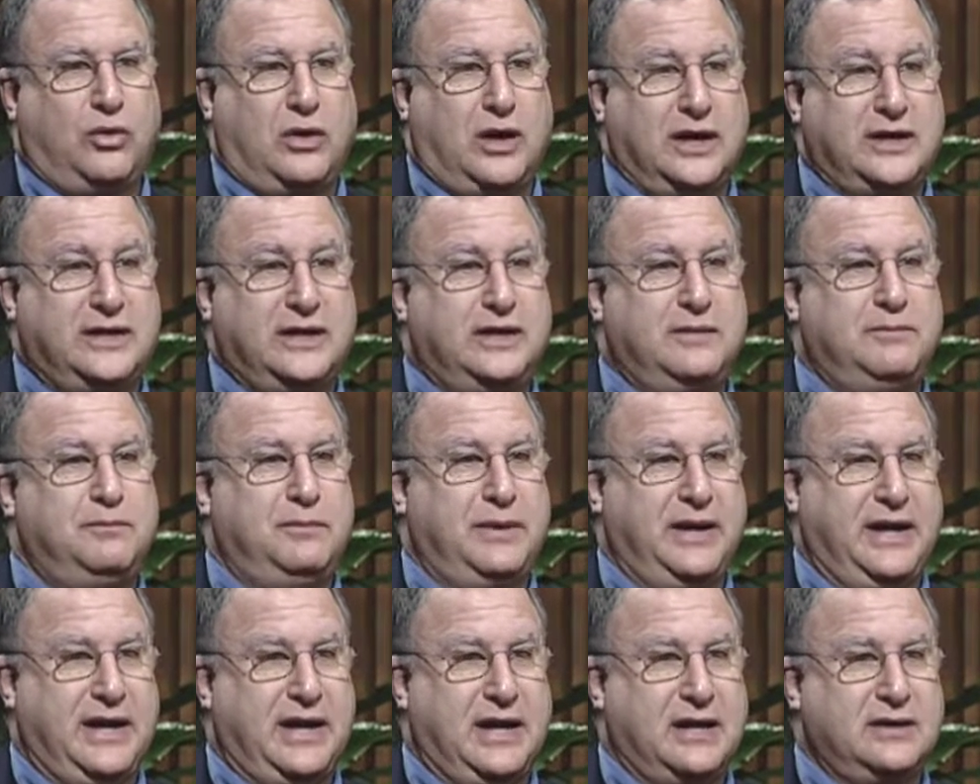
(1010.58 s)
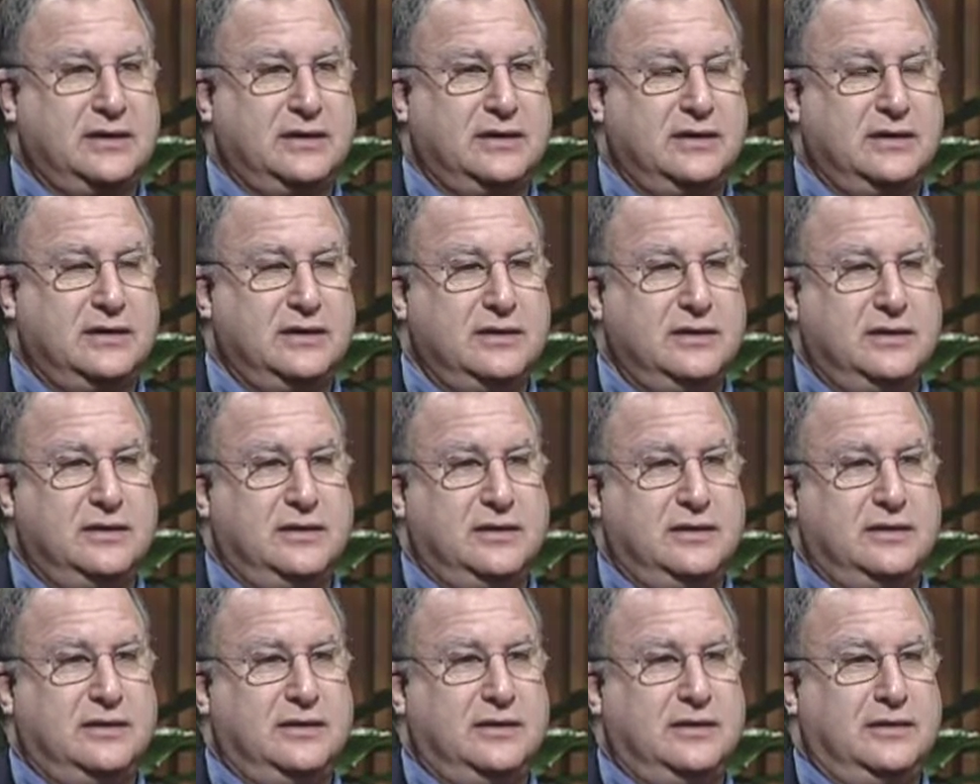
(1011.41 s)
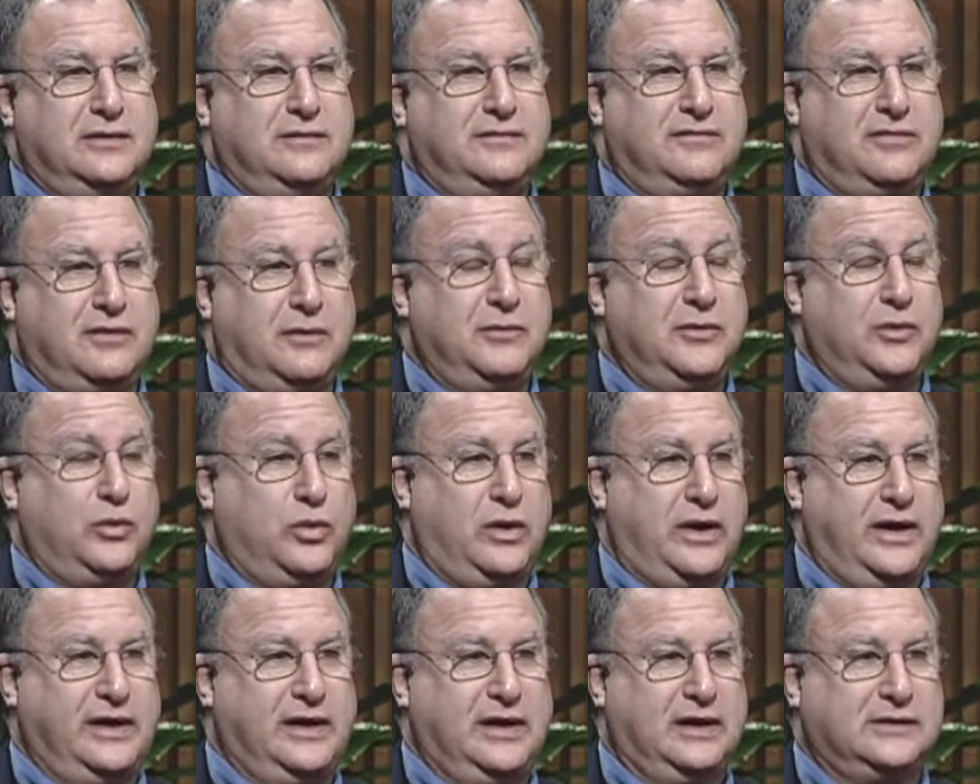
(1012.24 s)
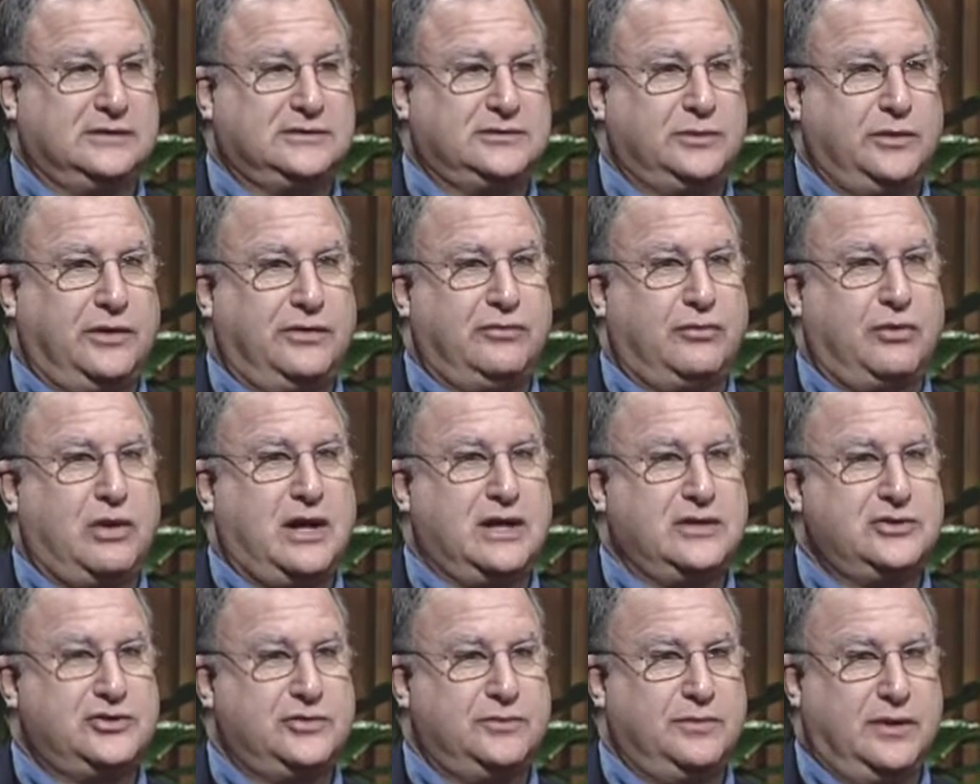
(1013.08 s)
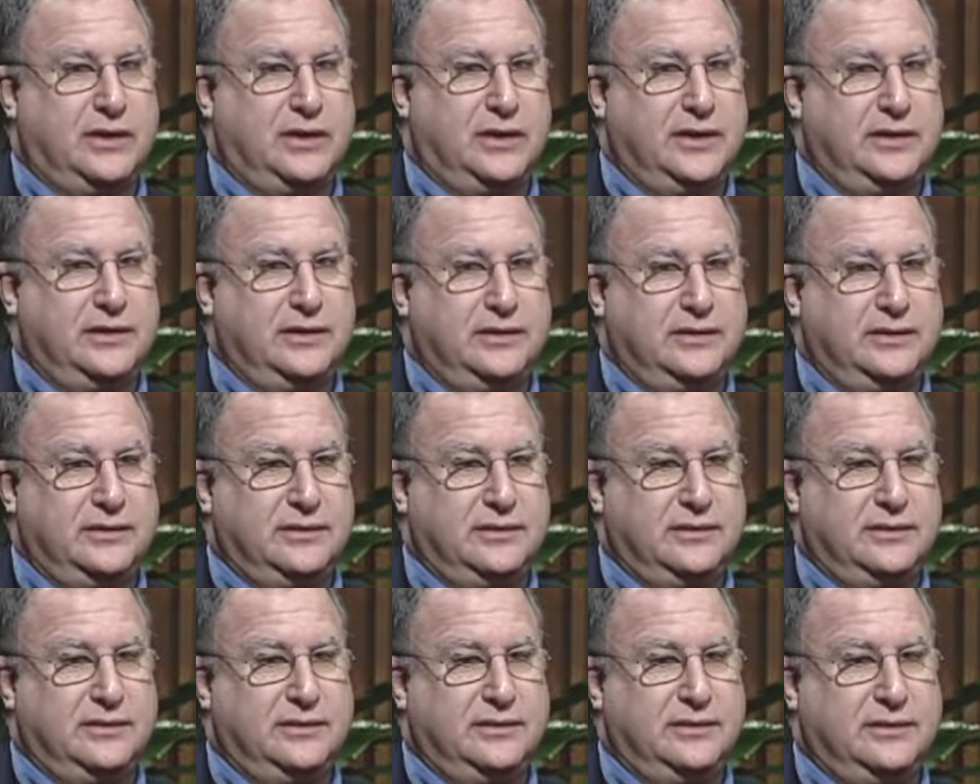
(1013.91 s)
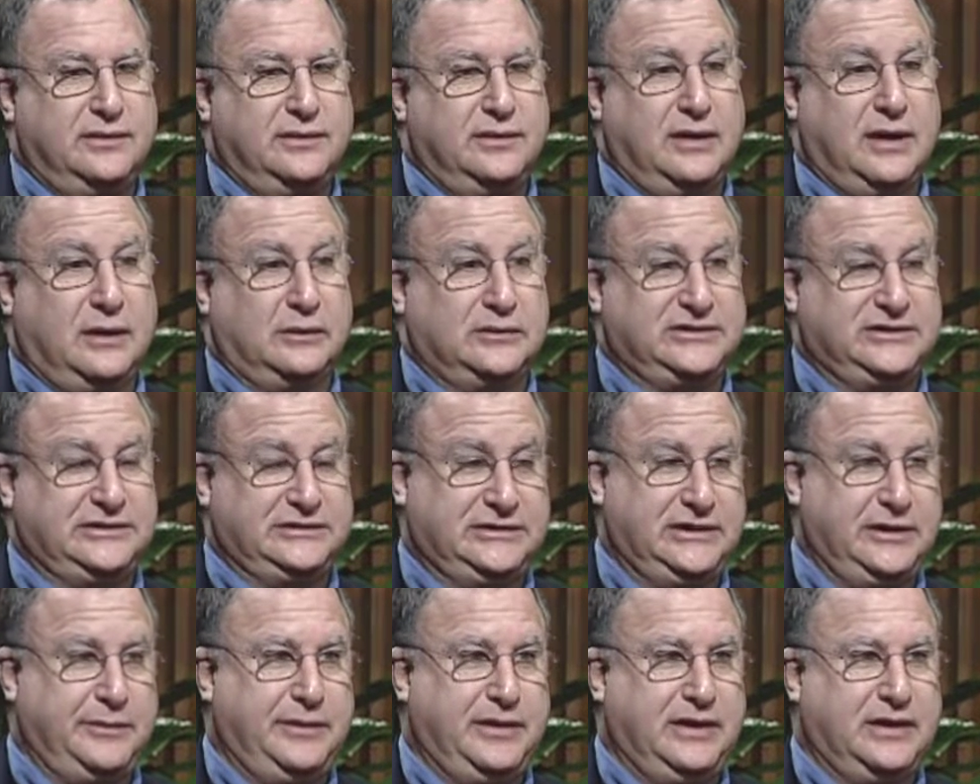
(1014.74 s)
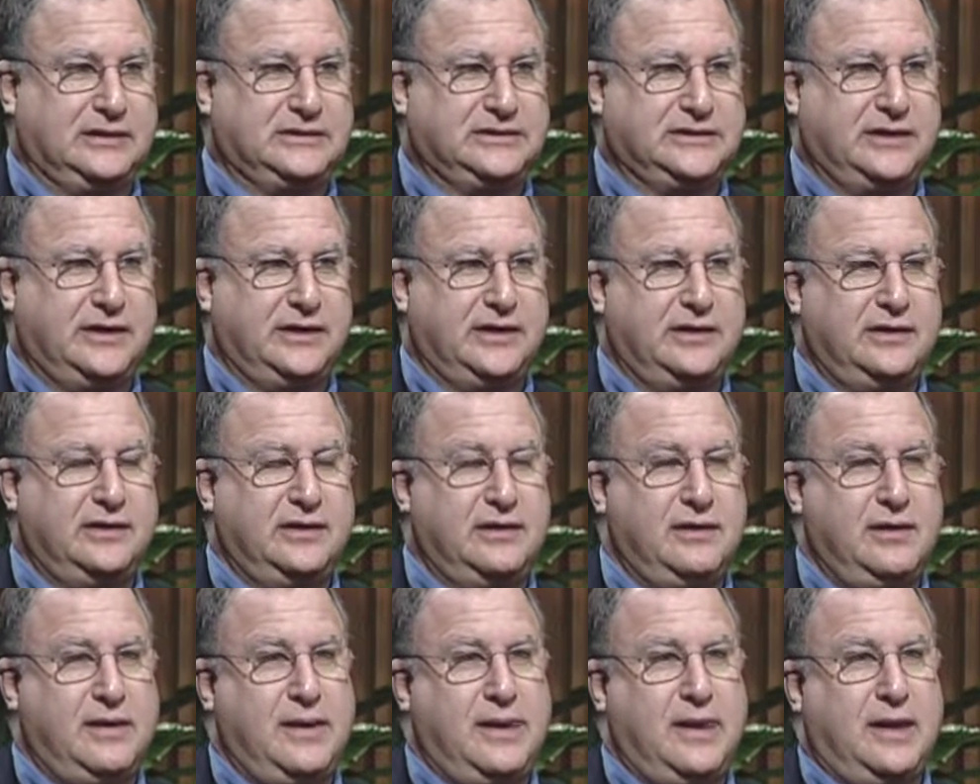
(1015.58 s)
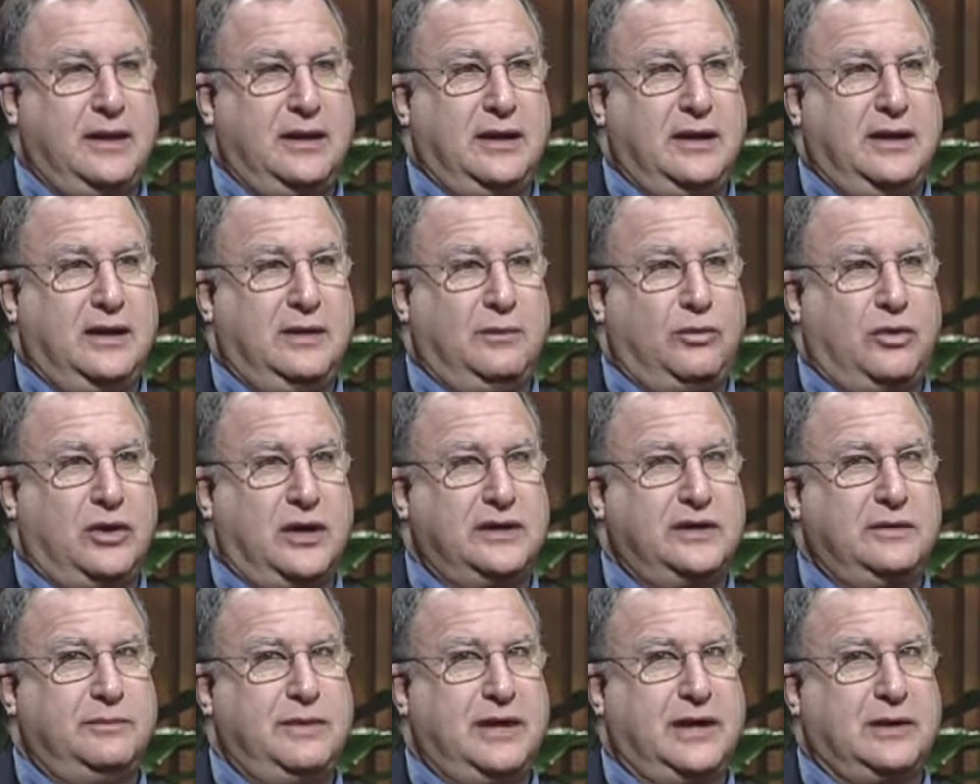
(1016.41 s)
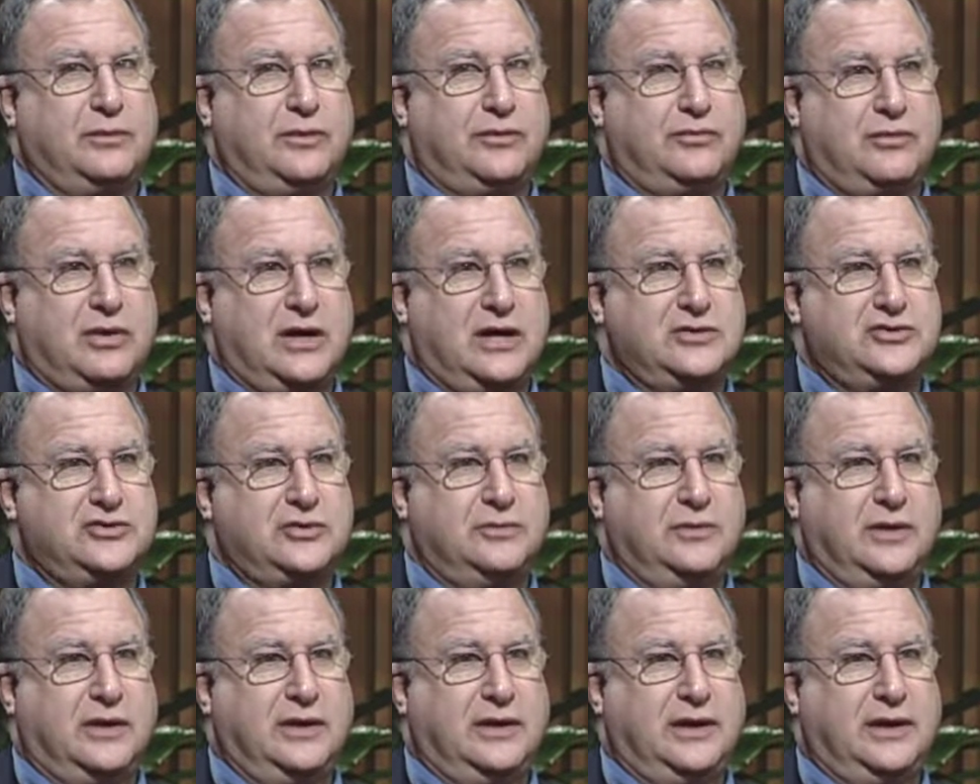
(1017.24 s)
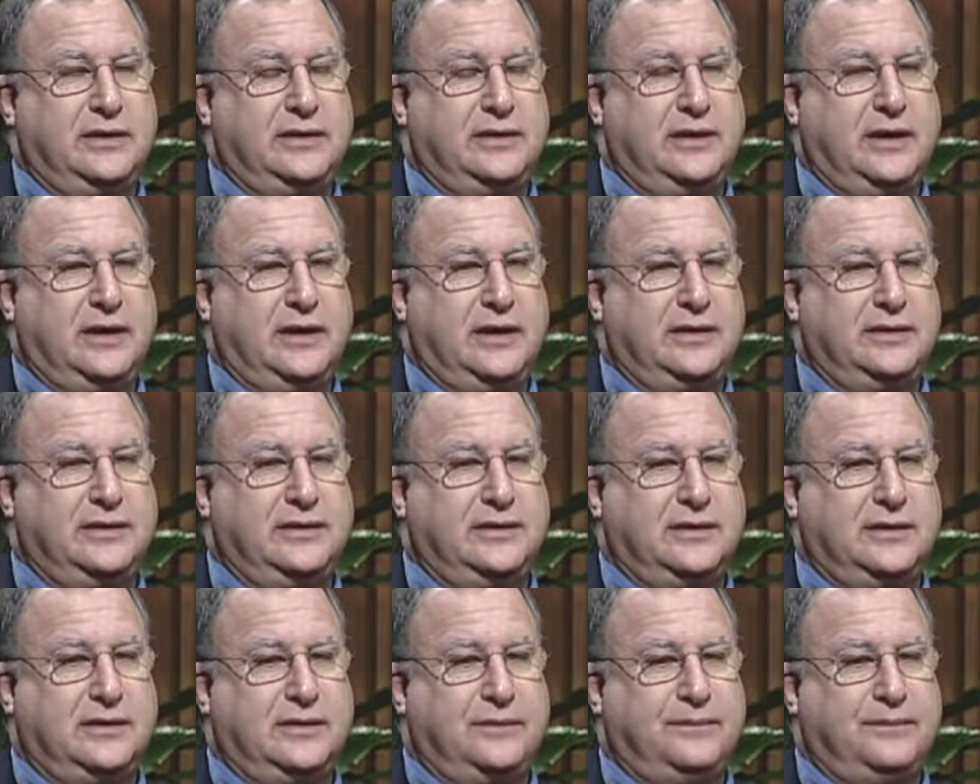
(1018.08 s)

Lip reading: walking back from the White House with Roger Mudd. I was at CBS then. And I'm walking back with Roger Mudd and